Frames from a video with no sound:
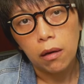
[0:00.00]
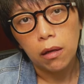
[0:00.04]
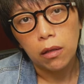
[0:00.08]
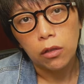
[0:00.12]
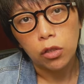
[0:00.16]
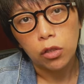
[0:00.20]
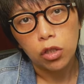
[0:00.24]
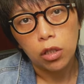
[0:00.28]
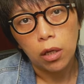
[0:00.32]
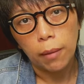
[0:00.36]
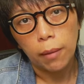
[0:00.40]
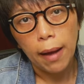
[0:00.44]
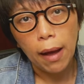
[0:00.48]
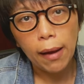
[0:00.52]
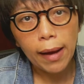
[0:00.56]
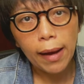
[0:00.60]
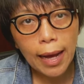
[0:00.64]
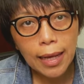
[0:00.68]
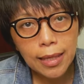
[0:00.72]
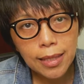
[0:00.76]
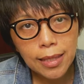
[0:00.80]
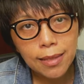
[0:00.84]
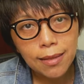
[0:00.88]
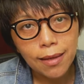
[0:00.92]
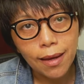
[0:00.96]
shop. I
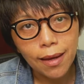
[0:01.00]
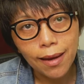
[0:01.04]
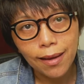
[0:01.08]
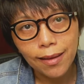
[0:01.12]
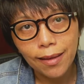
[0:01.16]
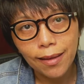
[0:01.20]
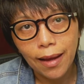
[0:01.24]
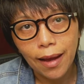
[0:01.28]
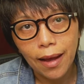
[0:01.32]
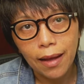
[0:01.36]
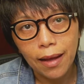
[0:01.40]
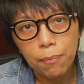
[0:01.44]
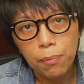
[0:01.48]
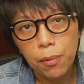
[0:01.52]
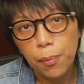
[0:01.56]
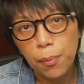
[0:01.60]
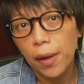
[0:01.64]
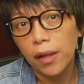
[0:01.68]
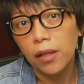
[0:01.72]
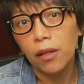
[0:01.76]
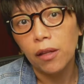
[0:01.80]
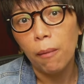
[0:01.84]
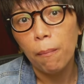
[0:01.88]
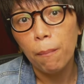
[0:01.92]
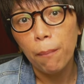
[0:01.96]
can't say that people
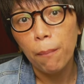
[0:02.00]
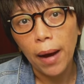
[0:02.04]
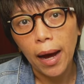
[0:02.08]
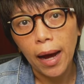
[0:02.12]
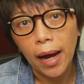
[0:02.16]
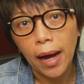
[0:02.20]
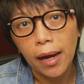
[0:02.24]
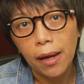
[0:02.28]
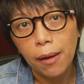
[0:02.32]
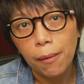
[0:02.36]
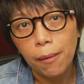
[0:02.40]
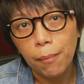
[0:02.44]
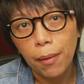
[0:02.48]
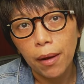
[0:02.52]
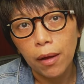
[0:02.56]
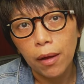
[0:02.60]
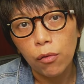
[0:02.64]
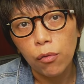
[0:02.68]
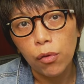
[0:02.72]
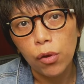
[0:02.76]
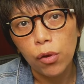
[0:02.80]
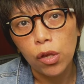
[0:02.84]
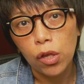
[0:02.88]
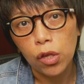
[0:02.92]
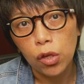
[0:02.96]
are not buying, but
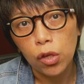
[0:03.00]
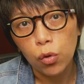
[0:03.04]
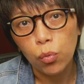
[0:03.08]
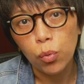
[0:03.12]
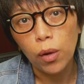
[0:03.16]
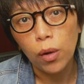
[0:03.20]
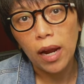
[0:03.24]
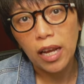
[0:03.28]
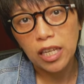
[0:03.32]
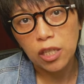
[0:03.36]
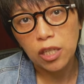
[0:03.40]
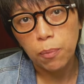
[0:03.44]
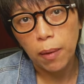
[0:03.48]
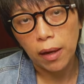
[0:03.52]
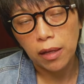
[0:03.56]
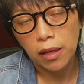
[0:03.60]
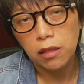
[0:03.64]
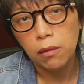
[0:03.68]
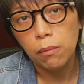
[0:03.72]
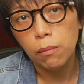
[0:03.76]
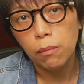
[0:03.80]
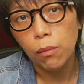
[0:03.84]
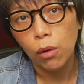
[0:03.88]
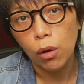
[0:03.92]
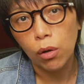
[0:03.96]
you would
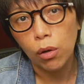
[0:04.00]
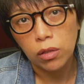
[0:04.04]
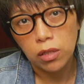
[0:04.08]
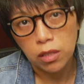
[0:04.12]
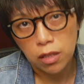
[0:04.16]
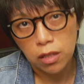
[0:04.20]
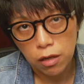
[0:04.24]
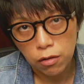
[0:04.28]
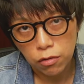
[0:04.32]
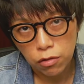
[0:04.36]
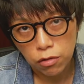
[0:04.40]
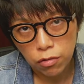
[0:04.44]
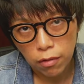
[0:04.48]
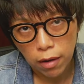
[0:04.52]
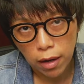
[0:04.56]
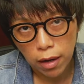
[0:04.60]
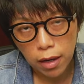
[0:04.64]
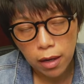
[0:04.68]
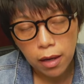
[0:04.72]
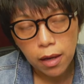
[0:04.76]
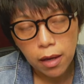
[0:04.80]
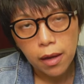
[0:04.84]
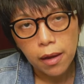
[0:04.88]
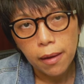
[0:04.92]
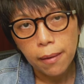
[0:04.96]
expect more sales,
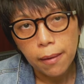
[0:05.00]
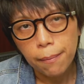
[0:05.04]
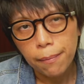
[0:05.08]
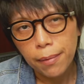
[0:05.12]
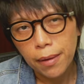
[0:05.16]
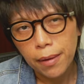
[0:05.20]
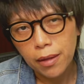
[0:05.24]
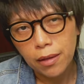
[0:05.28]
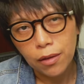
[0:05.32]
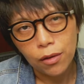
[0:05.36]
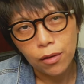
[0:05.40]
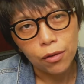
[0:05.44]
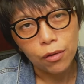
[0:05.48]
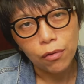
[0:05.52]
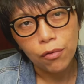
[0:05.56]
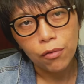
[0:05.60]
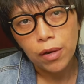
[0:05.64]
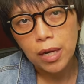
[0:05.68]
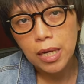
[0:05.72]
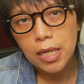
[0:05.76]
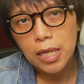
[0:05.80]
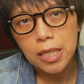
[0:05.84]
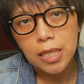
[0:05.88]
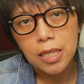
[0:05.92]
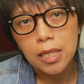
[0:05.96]
right? But you don't
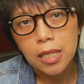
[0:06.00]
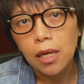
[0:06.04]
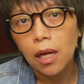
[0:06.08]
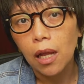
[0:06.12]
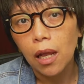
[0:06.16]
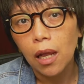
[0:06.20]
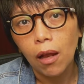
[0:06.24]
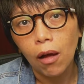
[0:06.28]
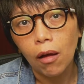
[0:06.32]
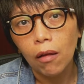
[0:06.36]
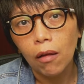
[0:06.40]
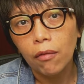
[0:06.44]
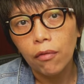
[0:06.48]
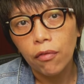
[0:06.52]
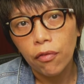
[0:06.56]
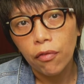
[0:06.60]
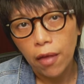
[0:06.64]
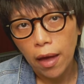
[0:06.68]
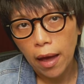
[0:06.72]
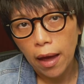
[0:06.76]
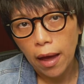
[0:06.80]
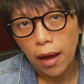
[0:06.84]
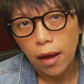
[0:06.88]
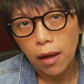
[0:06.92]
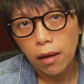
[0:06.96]
really see a lot
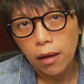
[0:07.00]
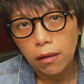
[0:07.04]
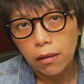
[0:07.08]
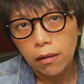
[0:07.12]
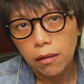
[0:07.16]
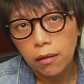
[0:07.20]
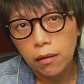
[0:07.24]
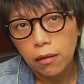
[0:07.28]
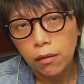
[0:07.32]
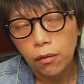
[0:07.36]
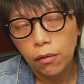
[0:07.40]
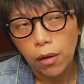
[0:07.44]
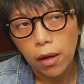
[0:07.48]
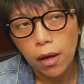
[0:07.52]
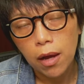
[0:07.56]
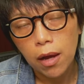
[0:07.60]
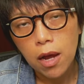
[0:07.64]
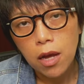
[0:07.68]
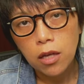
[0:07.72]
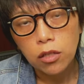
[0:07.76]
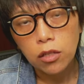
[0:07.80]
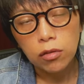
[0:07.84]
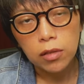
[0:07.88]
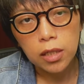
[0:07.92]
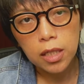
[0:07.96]
there. Okay,
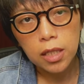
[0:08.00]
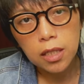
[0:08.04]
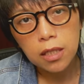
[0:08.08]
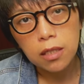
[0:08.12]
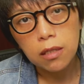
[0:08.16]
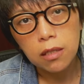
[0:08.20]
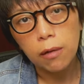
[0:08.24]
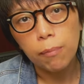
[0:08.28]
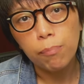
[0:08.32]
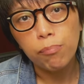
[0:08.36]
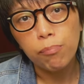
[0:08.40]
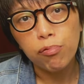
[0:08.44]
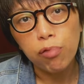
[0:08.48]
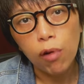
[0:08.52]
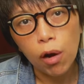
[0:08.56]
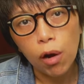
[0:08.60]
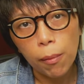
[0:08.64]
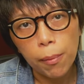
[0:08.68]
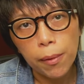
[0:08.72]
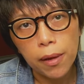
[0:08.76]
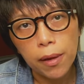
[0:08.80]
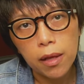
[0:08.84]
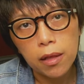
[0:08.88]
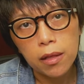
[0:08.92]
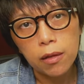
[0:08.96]
so this is
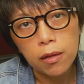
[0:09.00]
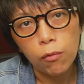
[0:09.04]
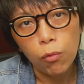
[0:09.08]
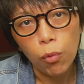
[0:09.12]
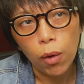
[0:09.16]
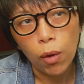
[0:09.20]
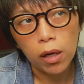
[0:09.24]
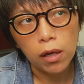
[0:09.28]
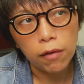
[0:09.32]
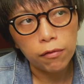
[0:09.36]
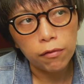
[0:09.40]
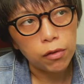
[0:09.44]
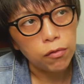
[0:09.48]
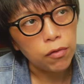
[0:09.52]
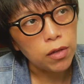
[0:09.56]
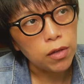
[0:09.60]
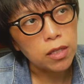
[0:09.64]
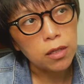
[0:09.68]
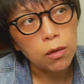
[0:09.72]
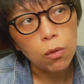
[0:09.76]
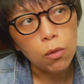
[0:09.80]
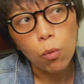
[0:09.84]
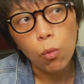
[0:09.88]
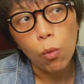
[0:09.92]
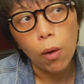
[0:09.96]
probably the one of the
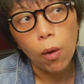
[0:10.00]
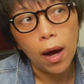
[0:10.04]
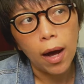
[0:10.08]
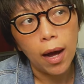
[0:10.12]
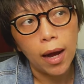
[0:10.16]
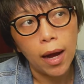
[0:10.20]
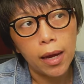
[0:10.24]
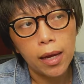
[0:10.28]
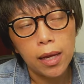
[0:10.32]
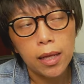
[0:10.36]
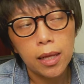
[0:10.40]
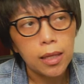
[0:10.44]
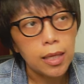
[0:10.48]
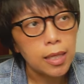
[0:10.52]
reason why in